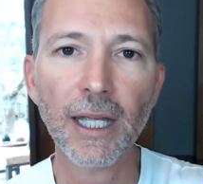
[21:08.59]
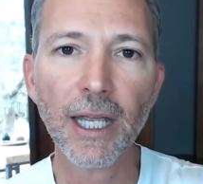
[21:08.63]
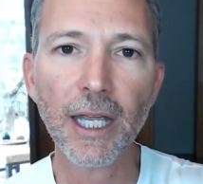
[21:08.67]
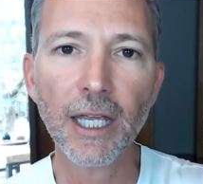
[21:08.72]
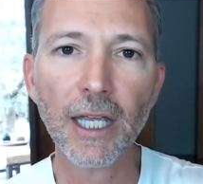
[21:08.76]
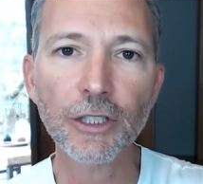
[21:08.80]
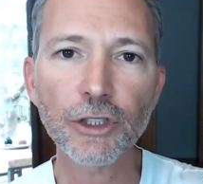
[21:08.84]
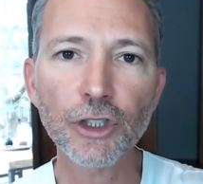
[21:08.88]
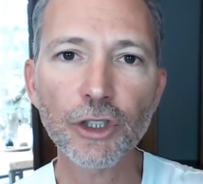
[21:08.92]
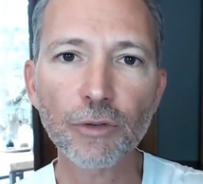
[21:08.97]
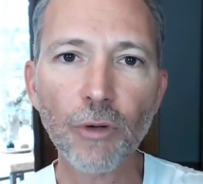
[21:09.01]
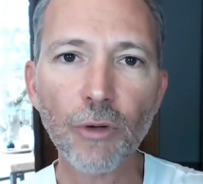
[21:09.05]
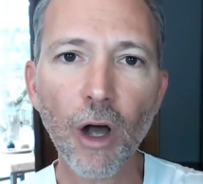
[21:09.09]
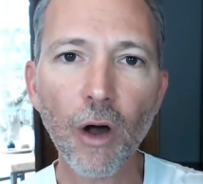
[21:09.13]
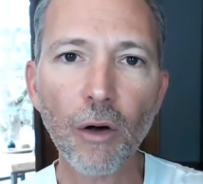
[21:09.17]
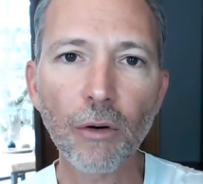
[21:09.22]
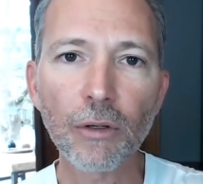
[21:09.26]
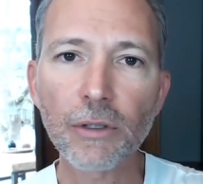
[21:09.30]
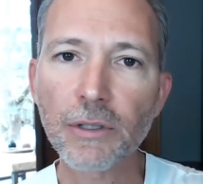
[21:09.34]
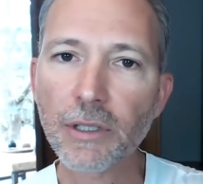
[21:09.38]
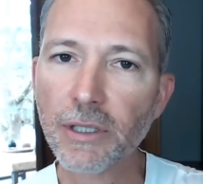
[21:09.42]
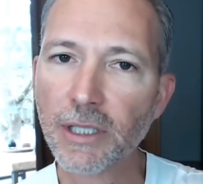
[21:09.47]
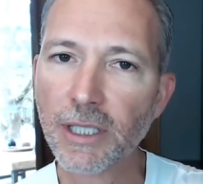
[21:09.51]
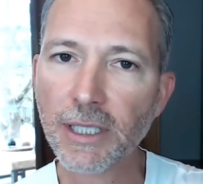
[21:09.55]

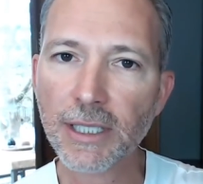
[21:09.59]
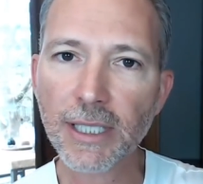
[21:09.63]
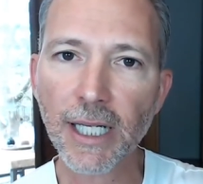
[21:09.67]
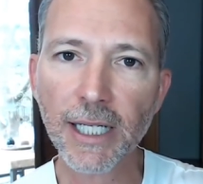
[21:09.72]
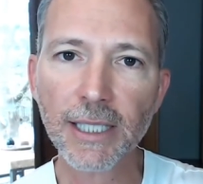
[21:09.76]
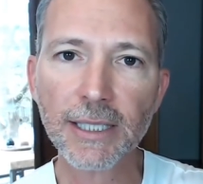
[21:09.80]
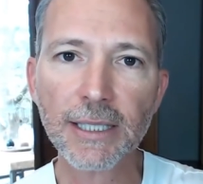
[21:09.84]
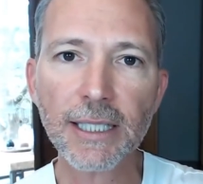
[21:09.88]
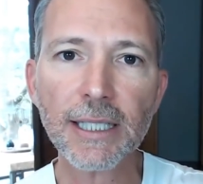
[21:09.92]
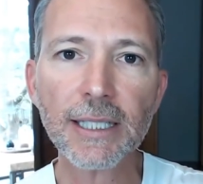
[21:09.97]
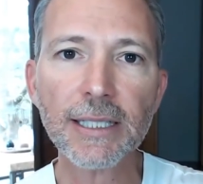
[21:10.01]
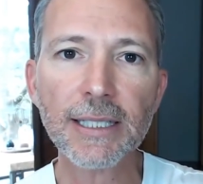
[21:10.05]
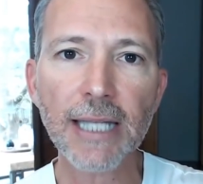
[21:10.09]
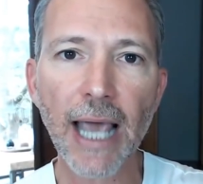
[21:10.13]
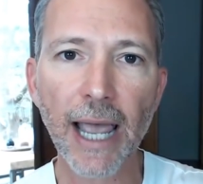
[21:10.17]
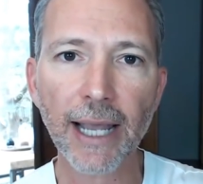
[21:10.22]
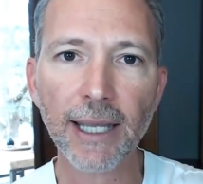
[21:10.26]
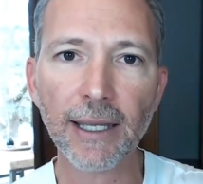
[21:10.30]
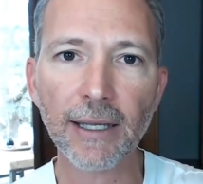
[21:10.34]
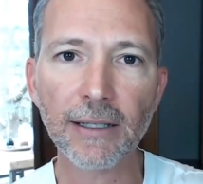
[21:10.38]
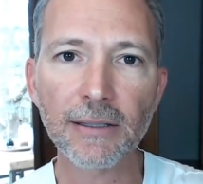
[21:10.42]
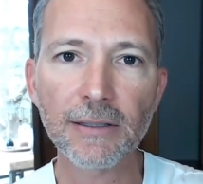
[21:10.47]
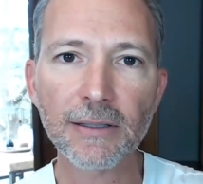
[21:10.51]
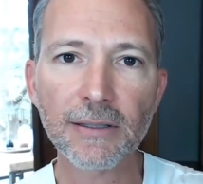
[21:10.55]
Intro, 60
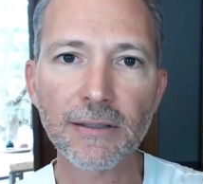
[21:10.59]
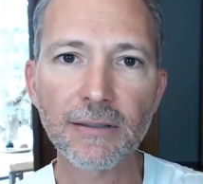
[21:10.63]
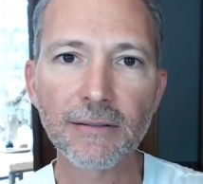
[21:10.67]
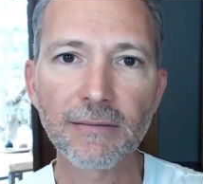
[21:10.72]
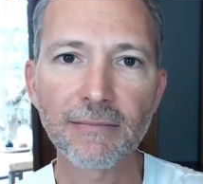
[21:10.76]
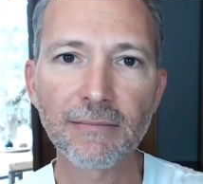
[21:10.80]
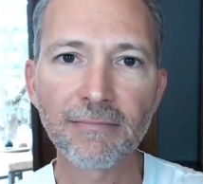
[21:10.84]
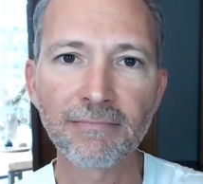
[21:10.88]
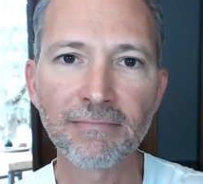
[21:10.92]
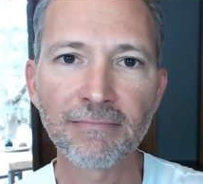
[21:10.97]
seconds,